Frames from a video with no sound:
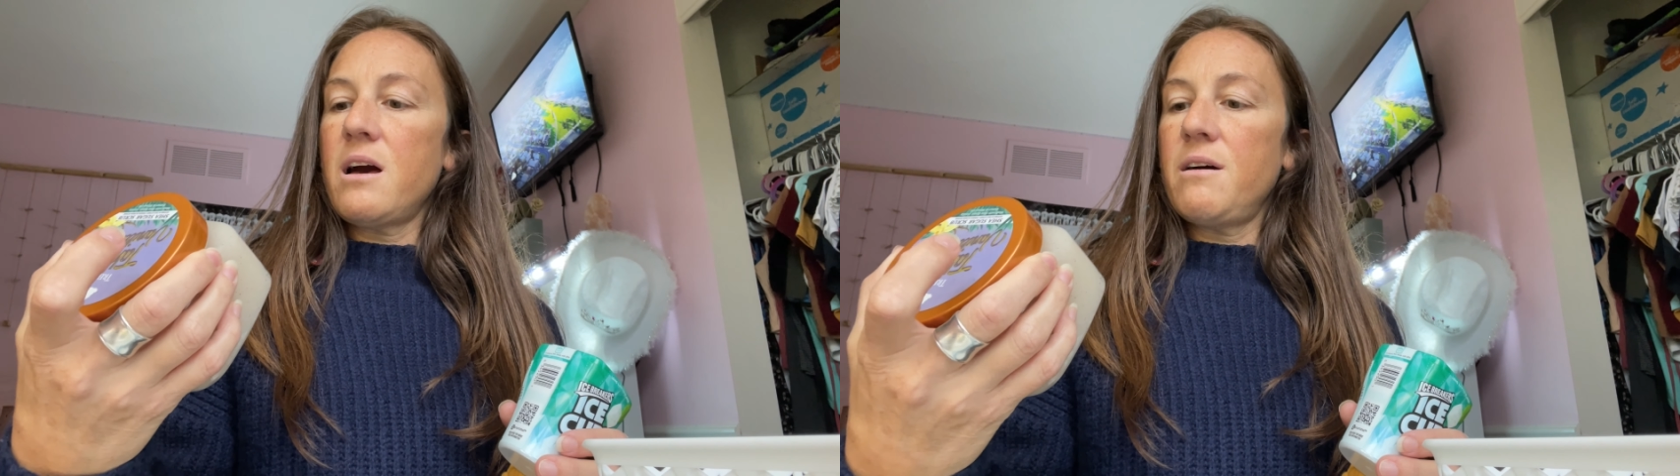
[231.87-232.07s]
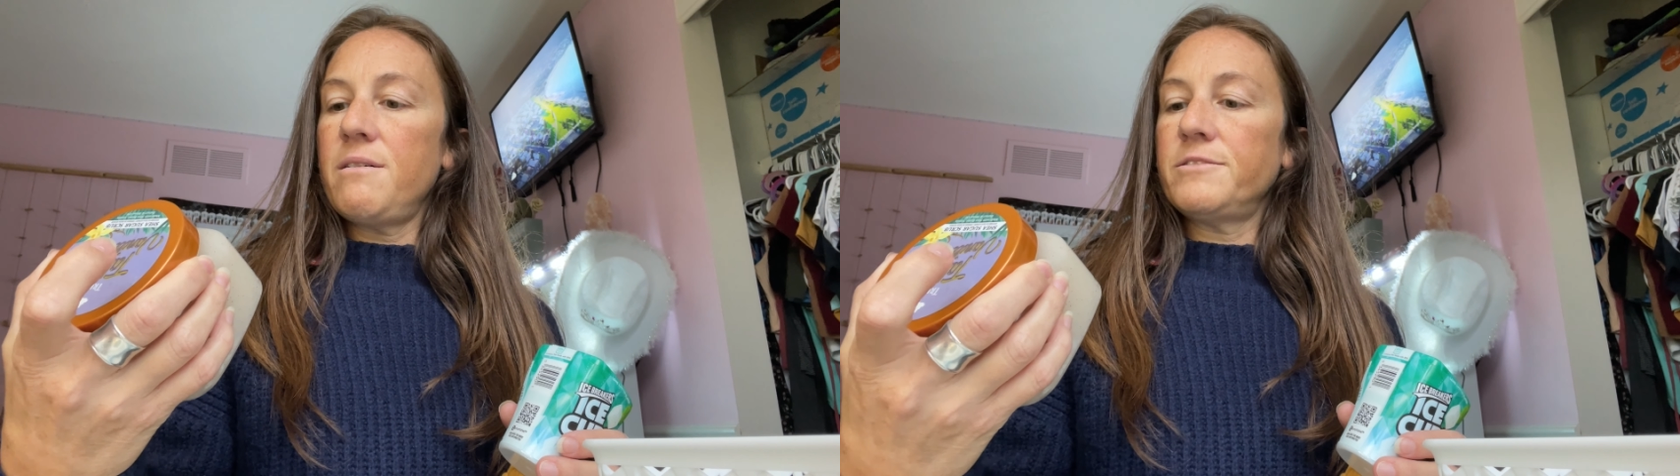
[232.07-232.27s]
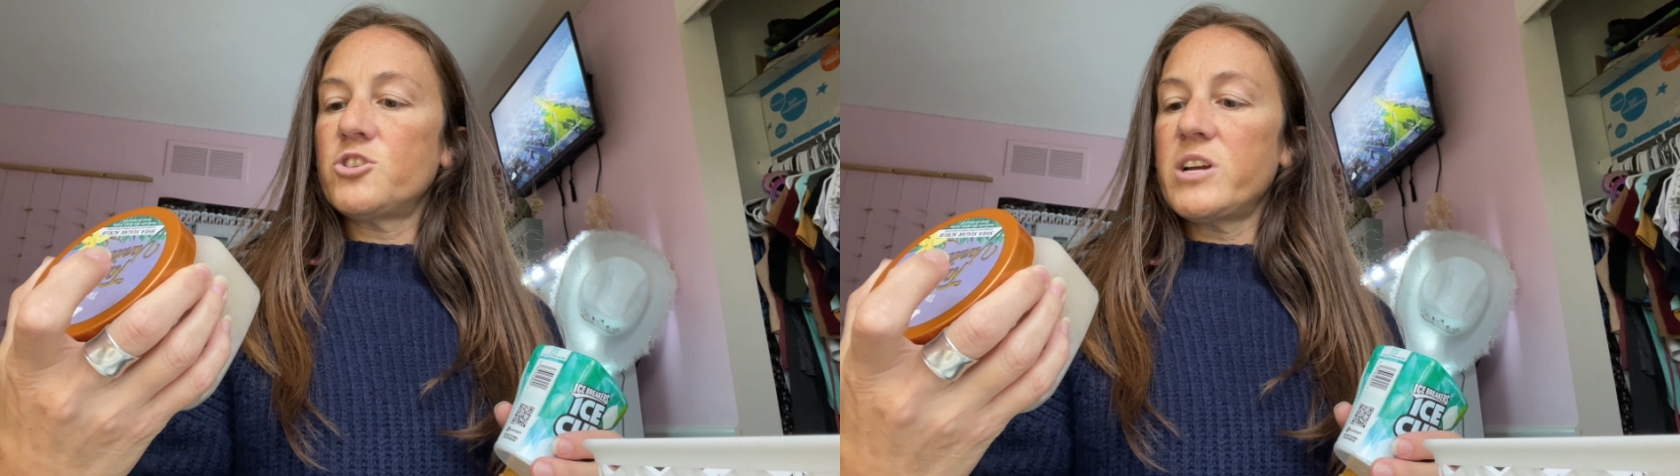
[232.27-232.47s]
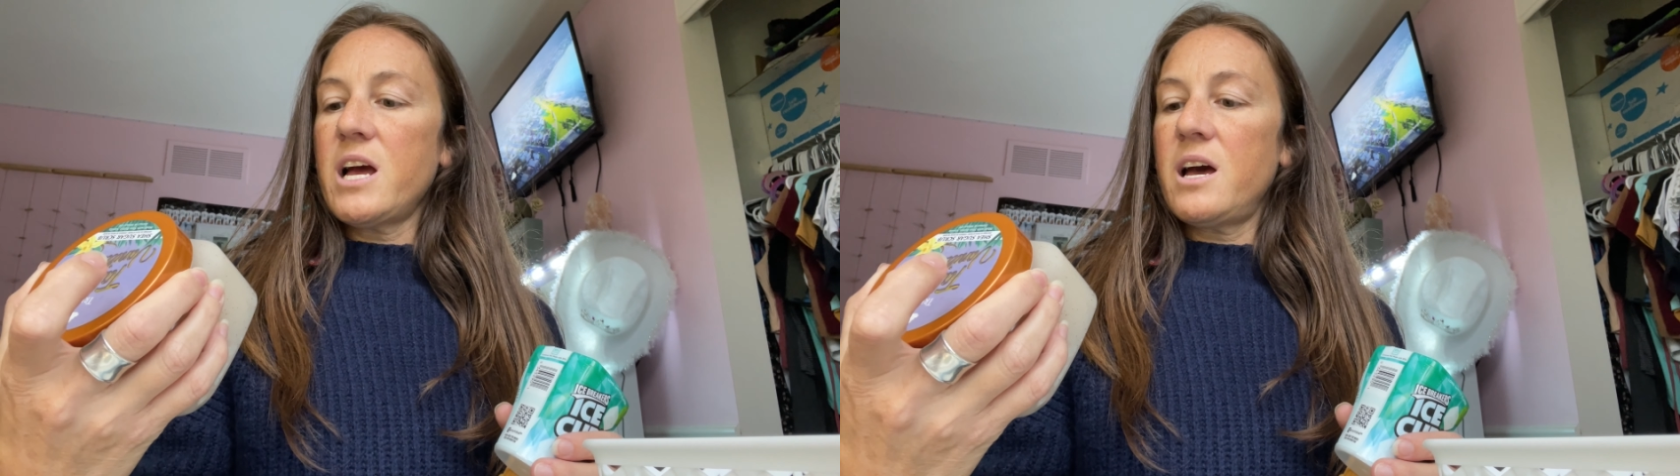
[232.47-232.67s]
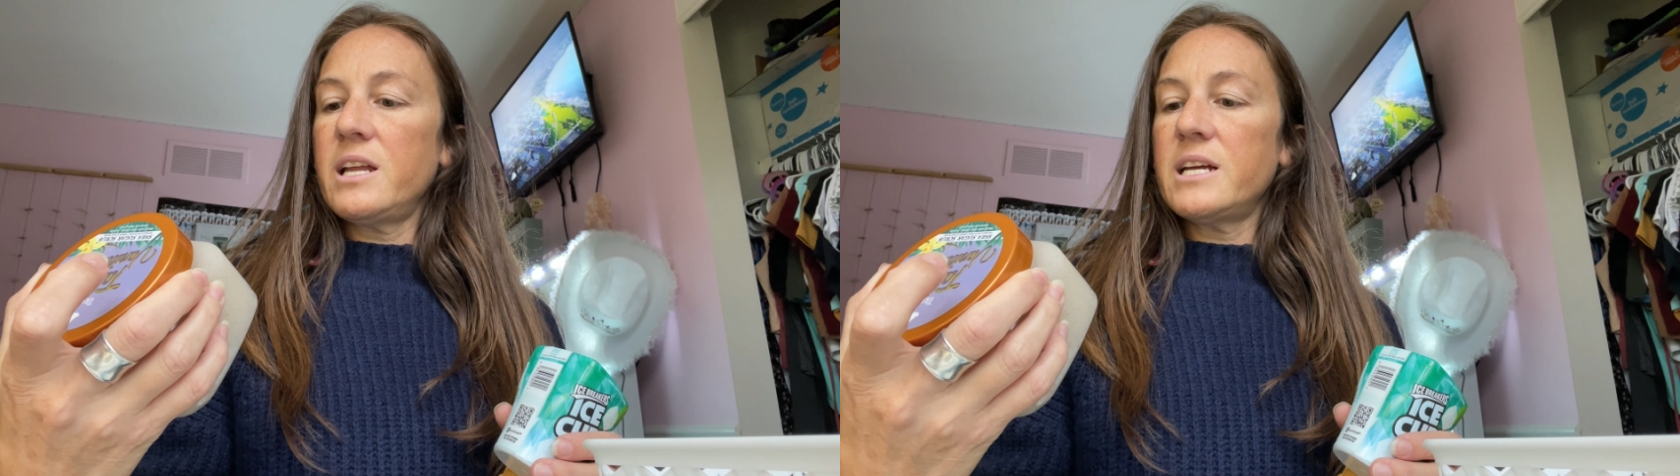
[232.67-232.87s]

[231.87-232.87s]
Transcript: of Tree Hut.